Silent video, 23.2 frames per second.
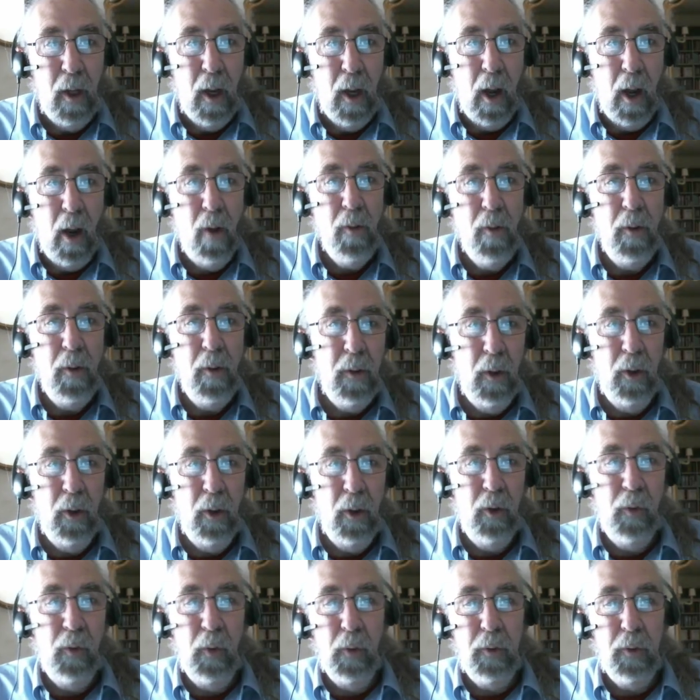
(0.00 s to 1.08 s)
only
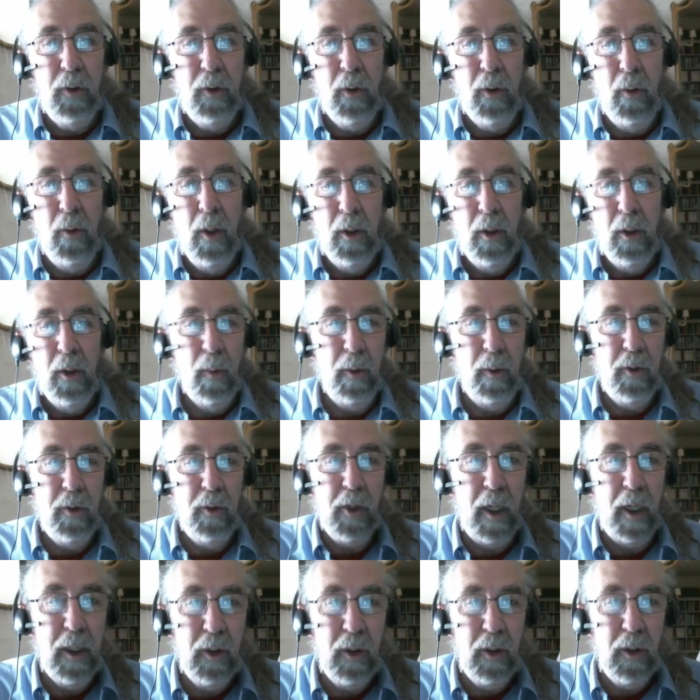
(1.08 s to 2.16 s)
useful to you to
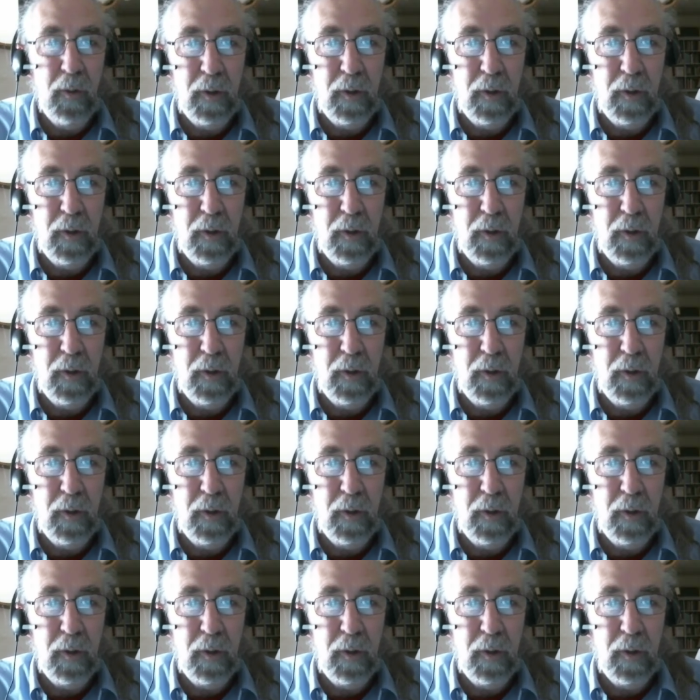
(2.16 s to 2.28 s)
exchange for